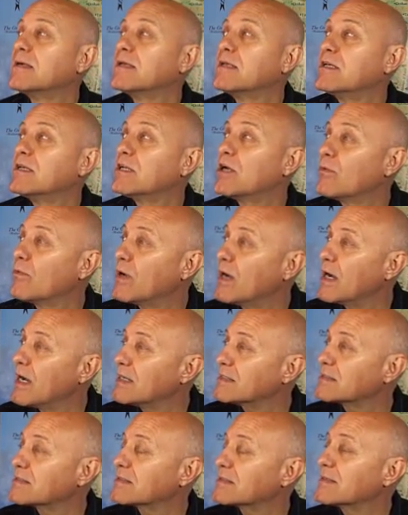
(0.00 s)
You know
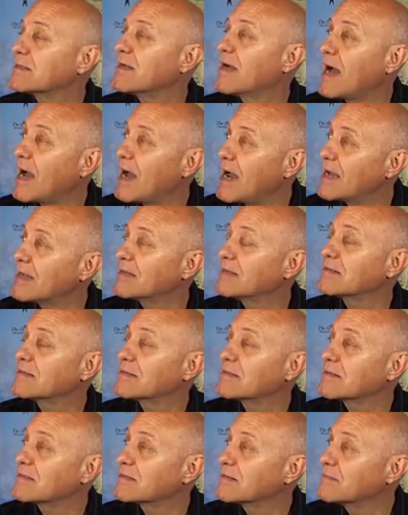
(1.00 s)
what? The
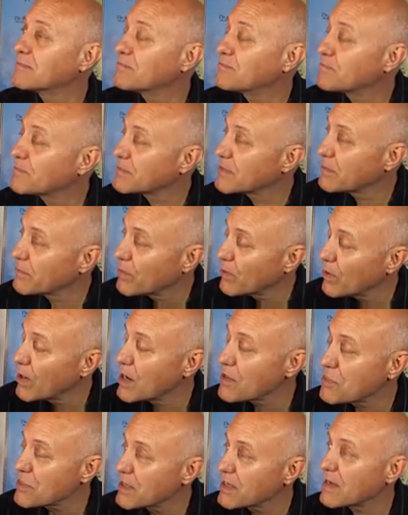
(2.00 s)
more
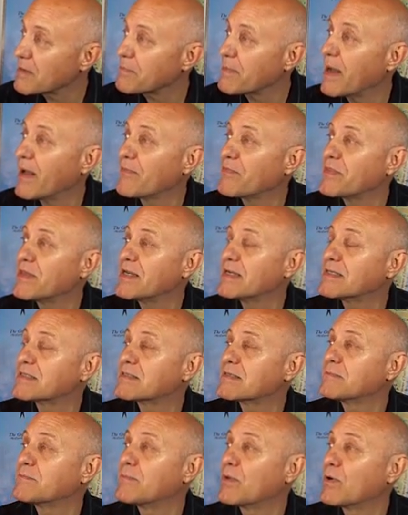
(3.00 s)
I think about
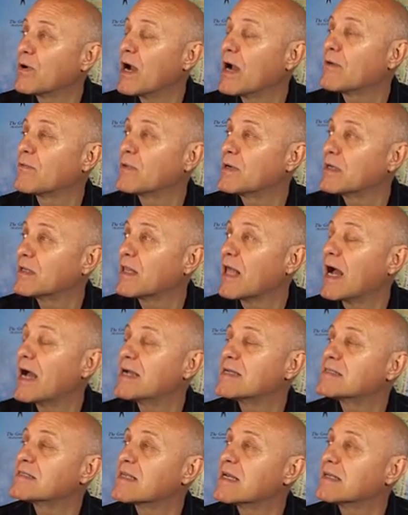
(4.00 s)
this, the more I
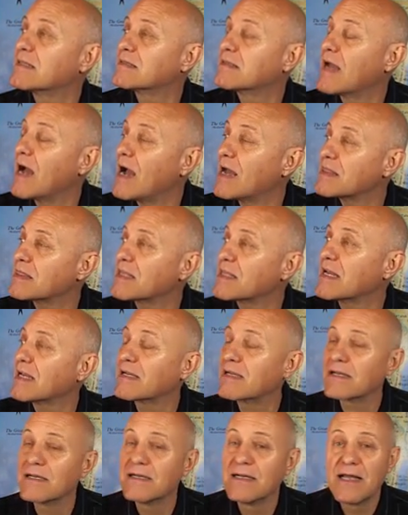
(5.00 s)
realize that I
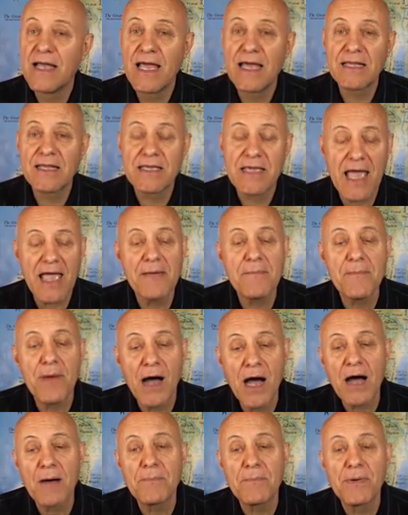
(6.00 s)
think it came
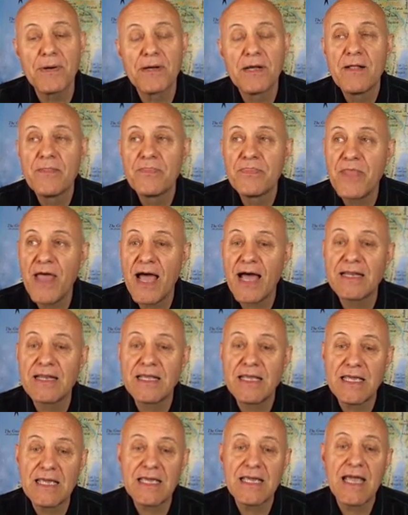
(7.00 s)
up that
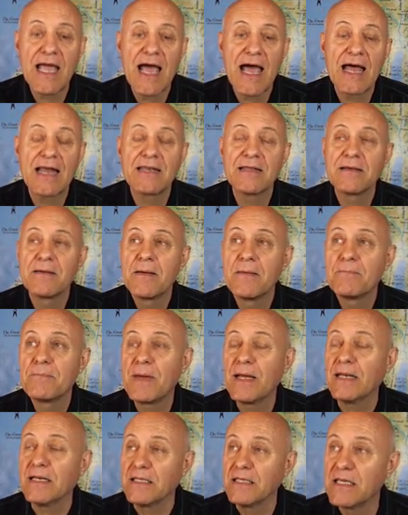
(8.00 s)
he had
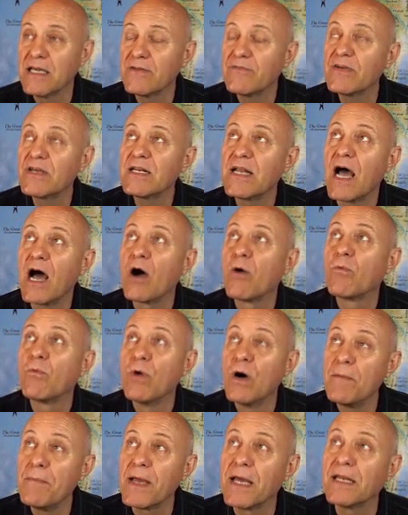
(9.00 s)
been given a
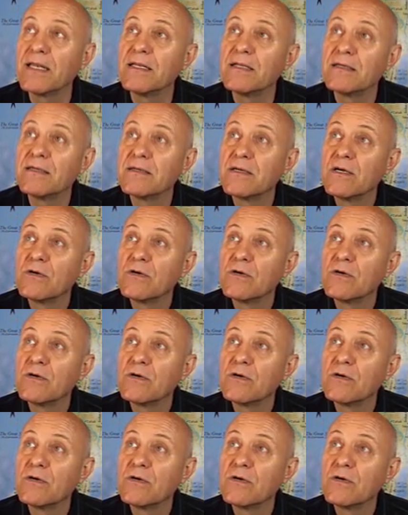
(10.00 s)
woman